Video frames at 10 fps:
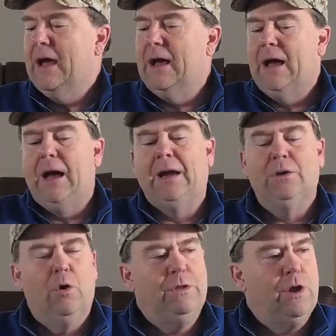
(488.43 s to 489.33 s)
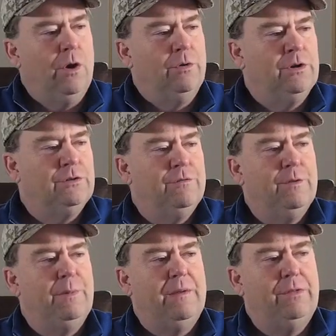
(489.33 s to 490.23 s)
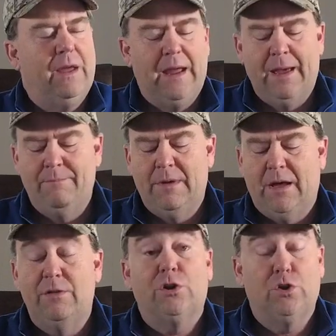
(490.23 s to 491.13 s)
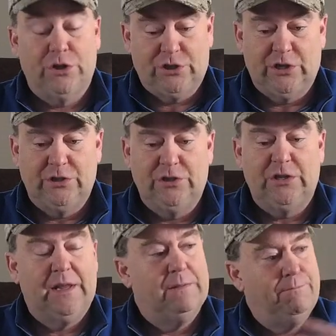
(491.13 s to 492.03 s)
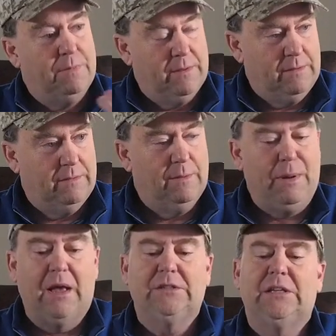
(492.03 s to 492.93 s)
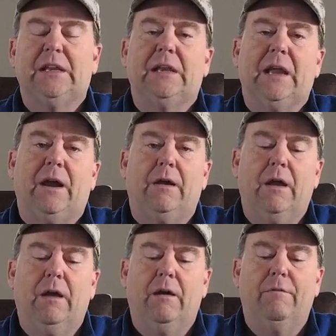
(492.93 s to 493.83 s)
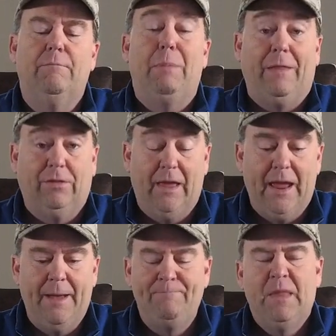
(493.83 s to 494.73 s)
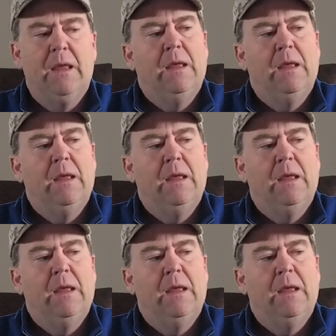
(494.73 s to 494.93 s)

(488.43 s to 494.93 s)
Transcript: Uh, I know the owners of the Bethlehem, uh, they're Christians in the, in the Palestinian area of Bethlehem.